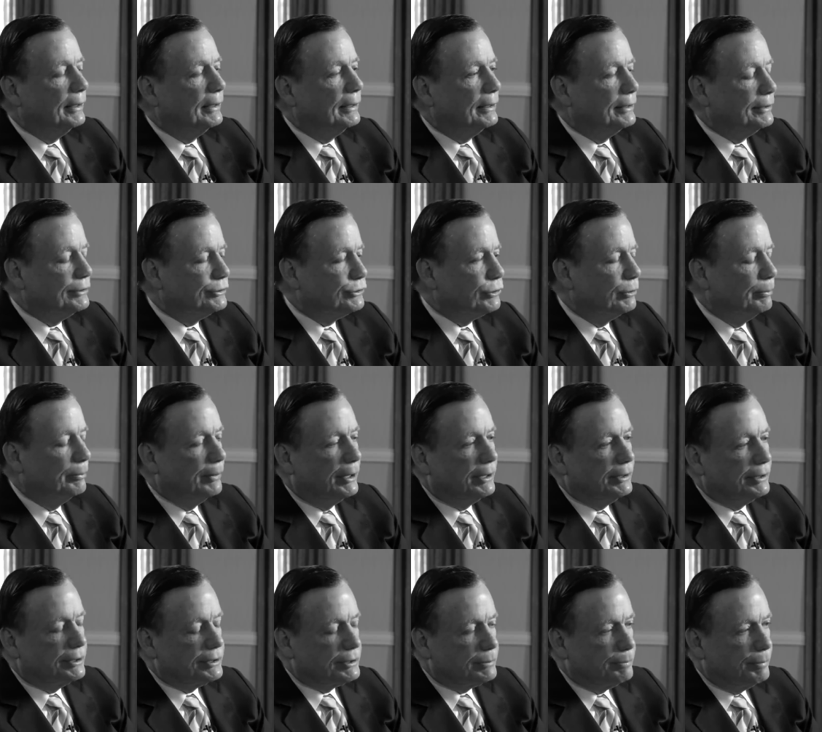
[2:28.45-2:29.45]
in
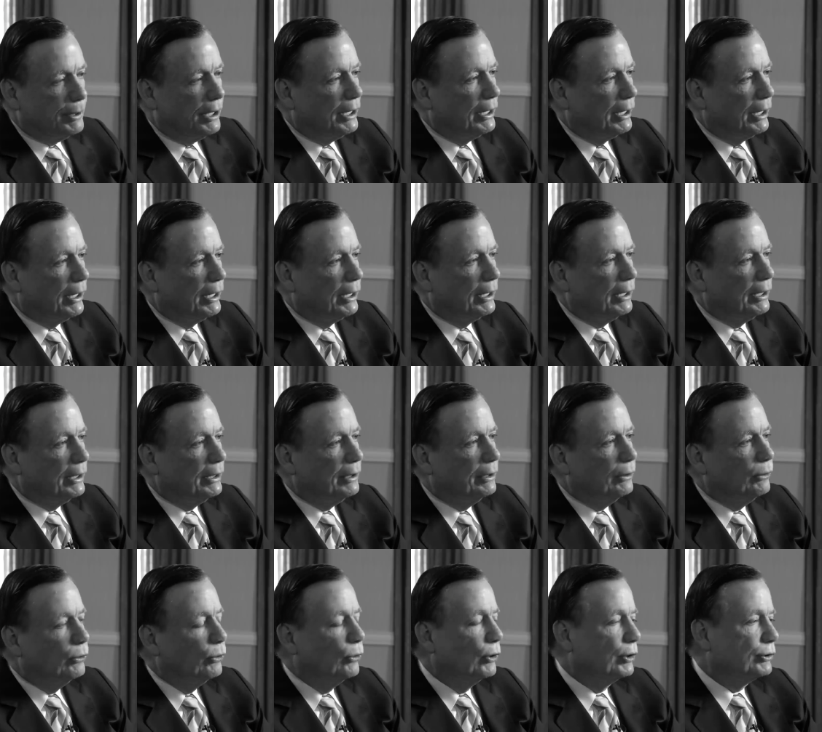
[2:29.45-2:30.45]
tremendous pain
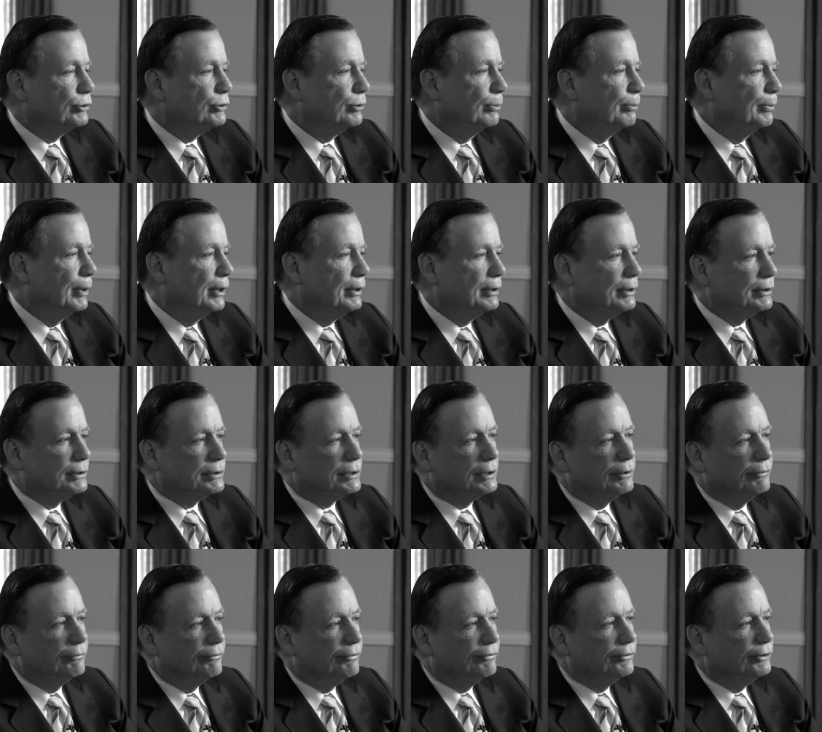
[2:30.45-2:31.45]
or tremendous
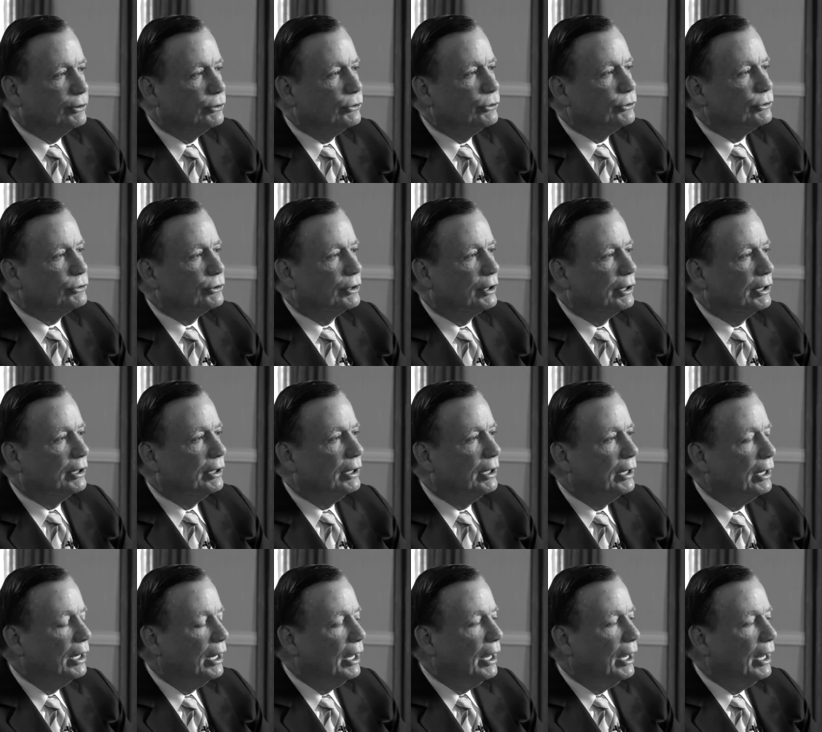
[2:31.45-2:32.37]
confusion.